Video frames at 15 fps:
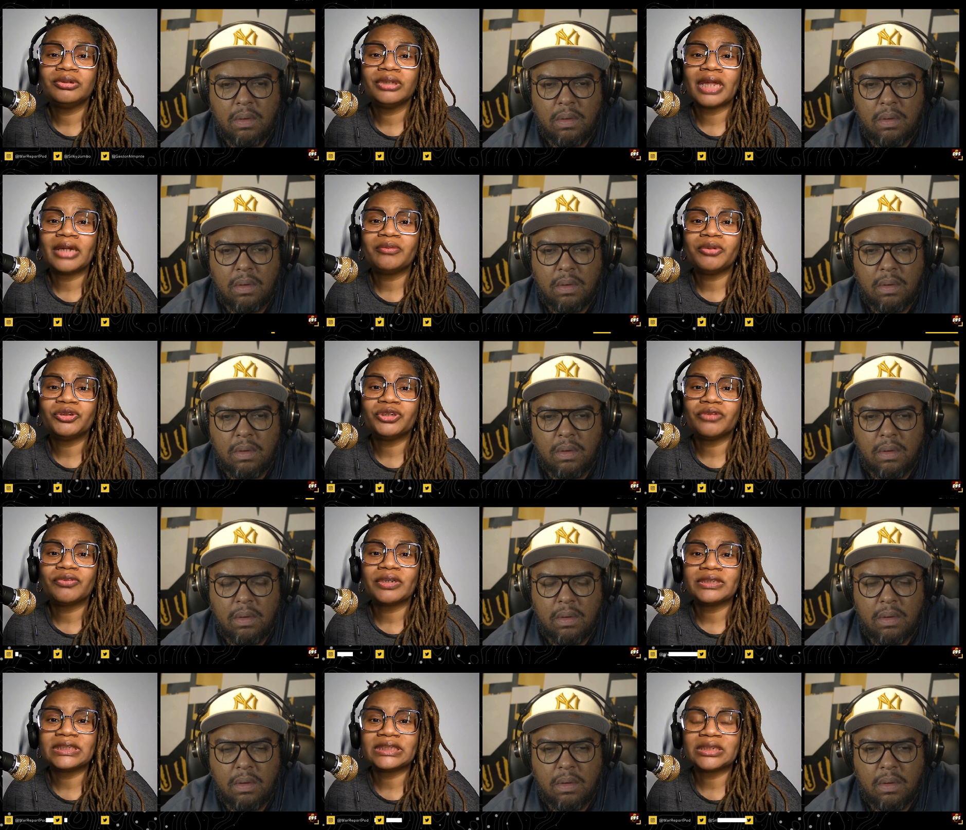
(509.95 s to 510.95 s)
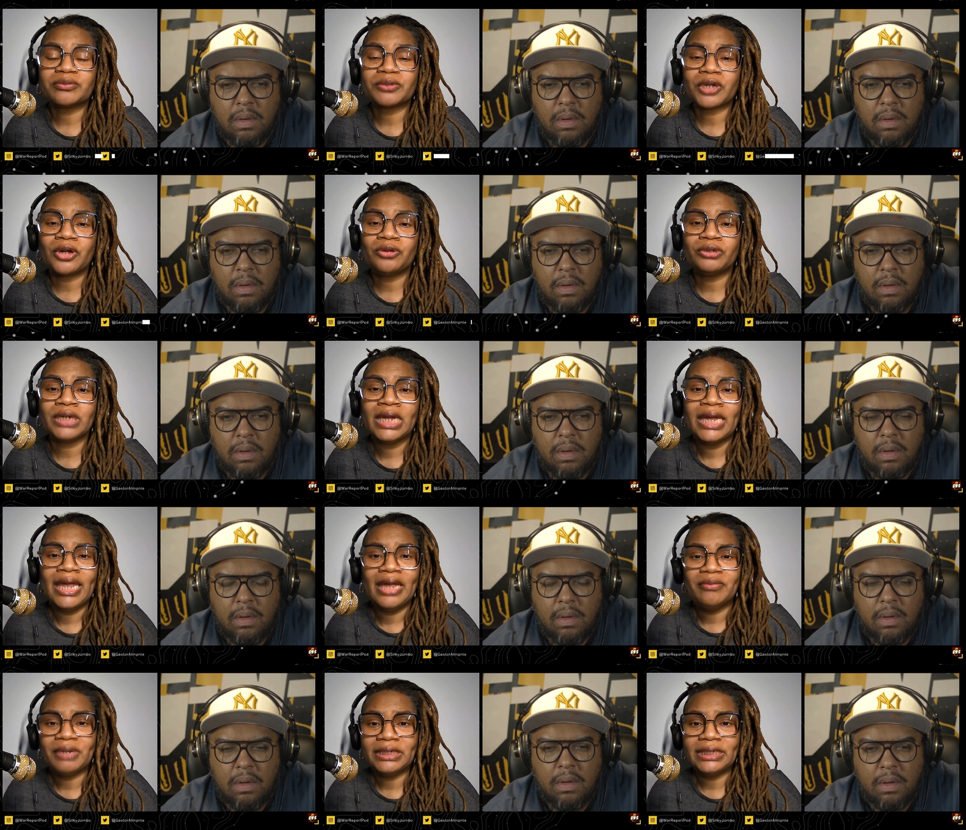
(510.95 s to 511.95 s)
Speaker 1: Like Most Def gives a zip code.
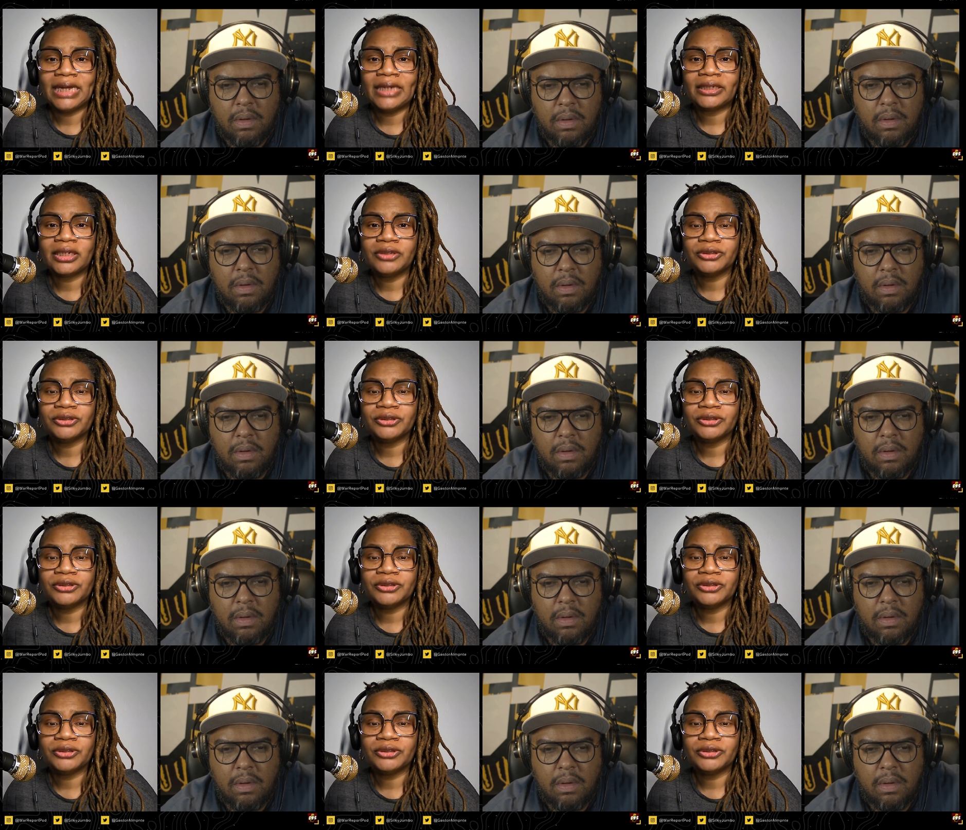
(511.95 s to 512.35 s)
And my dad